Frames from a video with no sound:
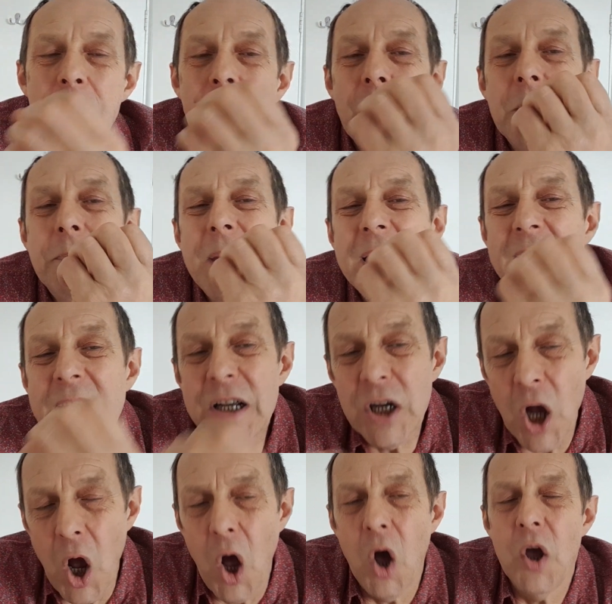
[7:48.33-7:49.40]
By being
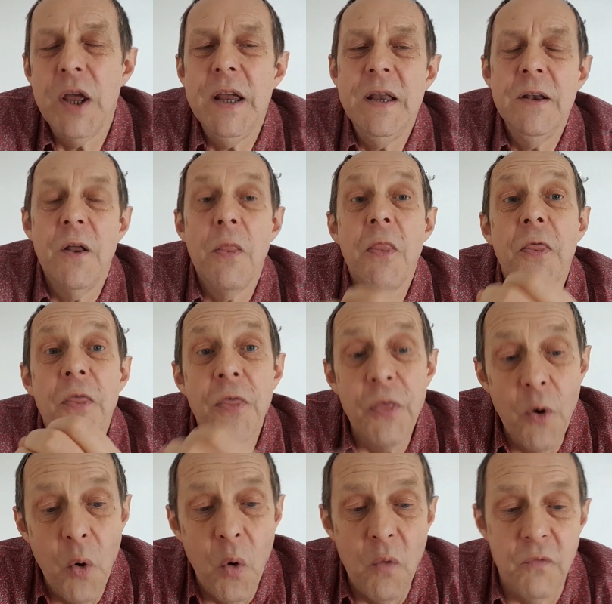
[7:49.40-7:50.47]
kind and
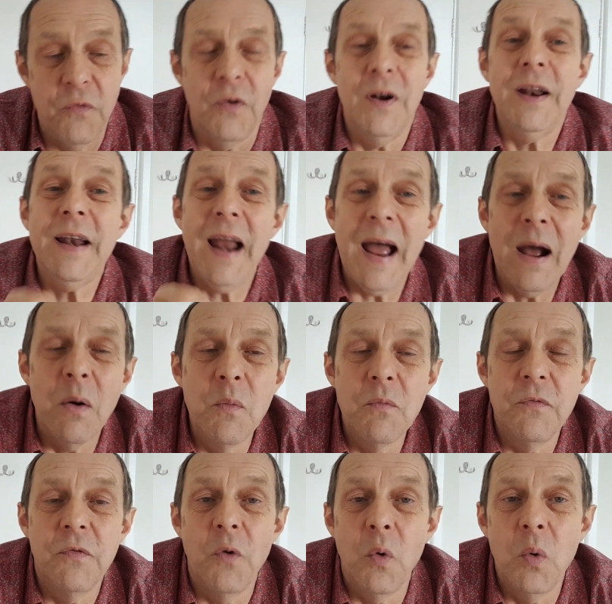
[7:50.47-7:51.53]
thoughtful and
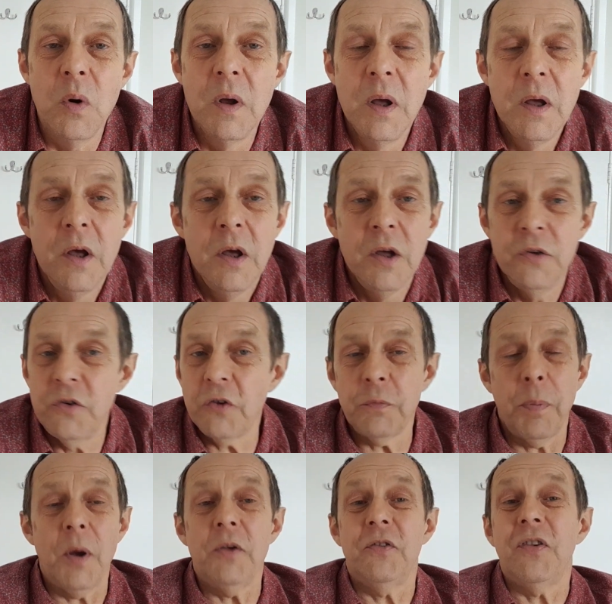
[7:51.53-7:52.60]
helpful,
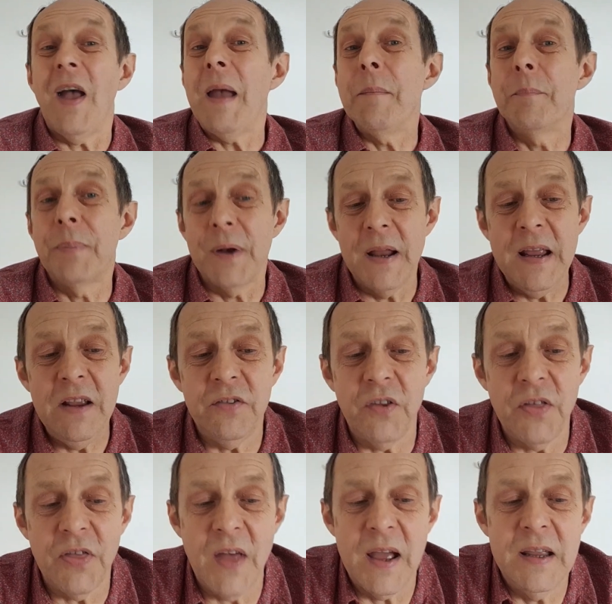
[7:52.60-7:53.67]
just by saying please
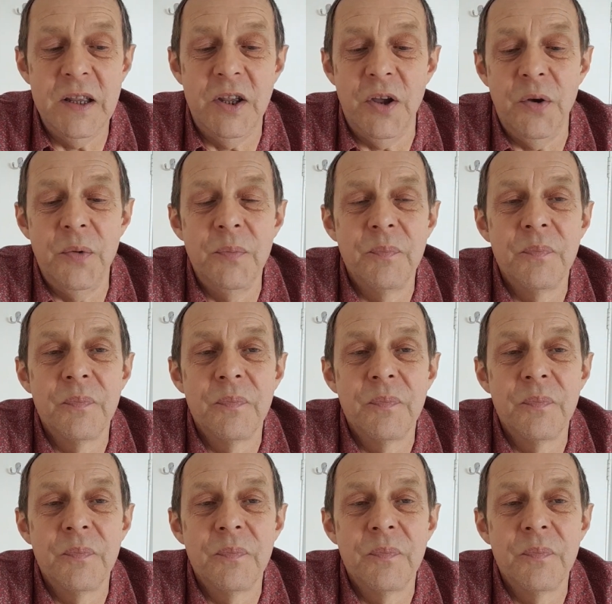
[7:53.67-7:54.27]
and thank you,